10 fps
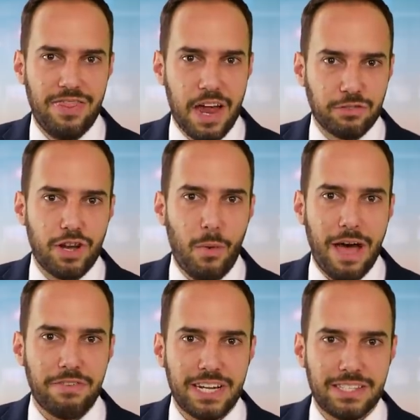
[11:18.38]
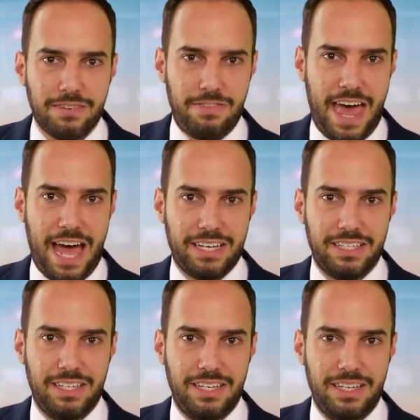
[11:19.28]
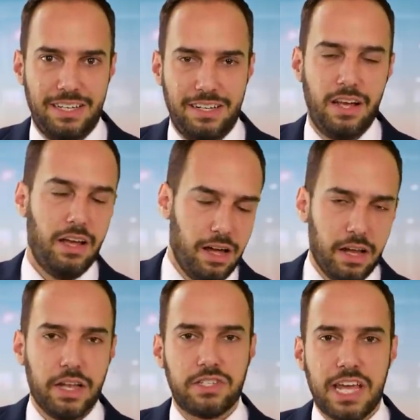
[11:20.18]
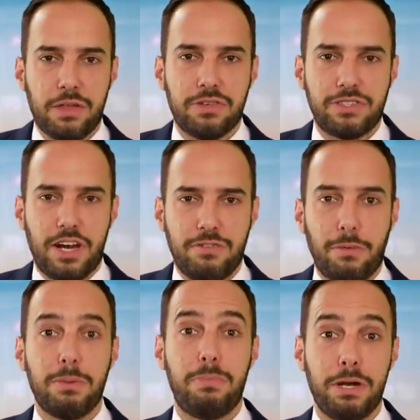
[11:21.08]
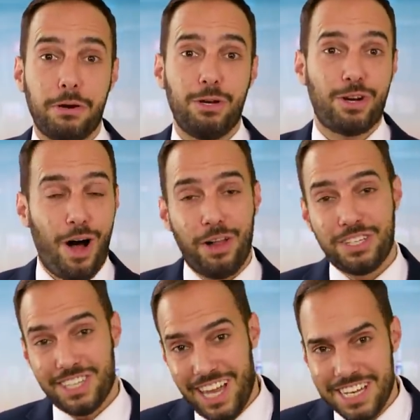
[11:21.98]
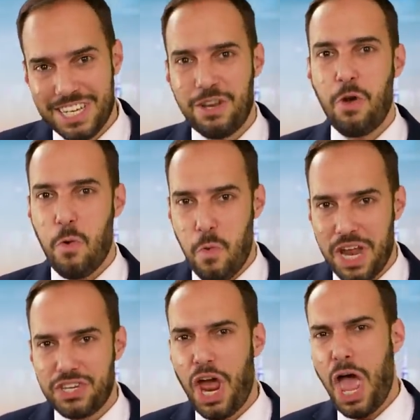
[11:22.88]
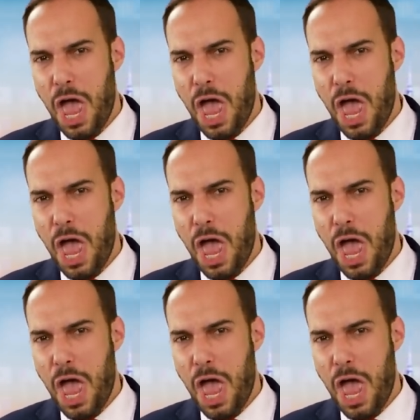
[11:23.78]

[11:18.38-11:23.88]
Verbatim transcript: There's no evidence of that. Unless you count the study from Imperial College London, which